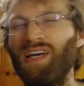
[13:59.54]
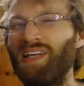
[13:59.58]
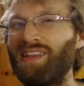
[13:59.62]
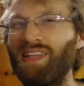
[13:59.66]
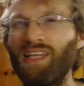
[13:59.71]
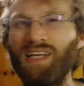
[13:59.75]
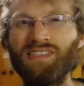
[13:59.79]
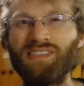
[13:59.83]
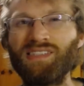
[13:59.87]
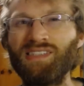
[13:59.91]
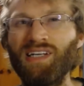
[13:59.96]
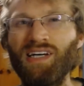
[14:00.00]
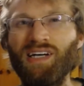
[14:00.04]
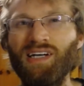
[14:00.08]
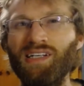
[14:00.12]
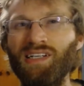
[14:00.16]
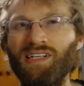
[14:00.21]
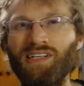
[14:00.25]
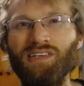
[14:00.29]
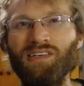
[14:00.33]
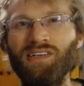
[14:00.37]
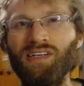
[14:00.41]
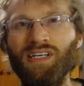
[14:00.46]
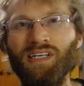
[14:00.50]
That's
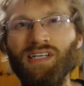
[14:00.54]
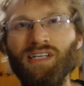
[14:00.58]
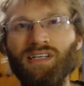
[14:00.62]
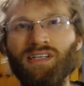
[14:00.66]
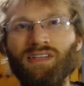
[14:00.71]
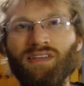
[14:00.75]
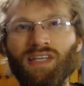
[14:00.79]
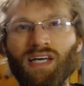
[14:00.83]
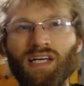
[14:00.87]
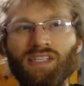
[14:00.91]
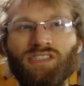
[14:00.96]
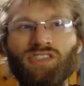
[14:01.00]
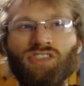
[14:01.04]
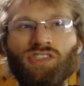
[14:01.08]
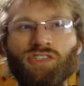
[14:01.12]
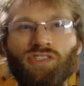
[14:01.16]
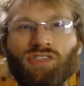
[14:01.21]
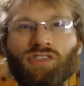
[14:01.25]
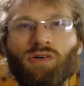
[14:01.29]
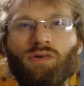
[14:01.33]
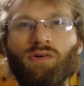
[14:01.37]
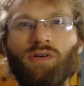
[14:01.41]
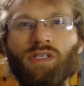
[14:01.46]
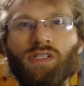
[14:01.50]
not good. That's
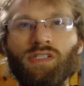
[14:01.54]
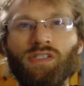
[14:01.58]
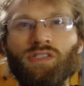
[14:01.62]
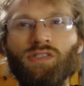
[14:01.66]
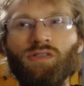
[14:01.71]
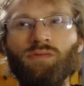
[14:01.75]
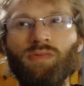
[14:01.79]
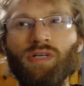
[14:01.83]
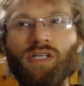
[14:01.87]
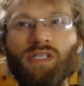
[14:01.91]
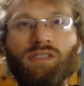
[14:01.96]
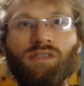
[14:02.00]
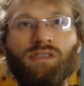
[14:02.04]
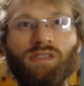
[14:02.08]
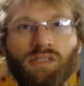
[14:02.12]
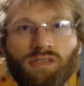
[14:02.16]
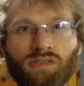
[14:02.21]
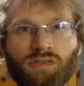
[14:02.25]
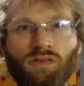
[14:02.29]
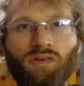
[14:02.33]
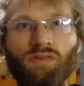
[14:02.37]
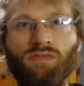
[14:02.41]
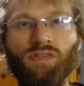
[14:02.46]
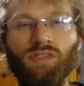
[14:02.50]
just going to be a
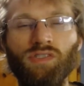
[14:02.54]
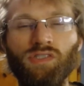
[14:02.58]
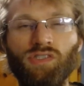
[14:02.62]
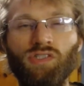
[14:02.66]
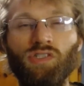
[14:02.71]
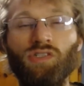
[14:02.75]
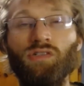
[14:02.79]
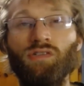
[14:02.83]
disservice to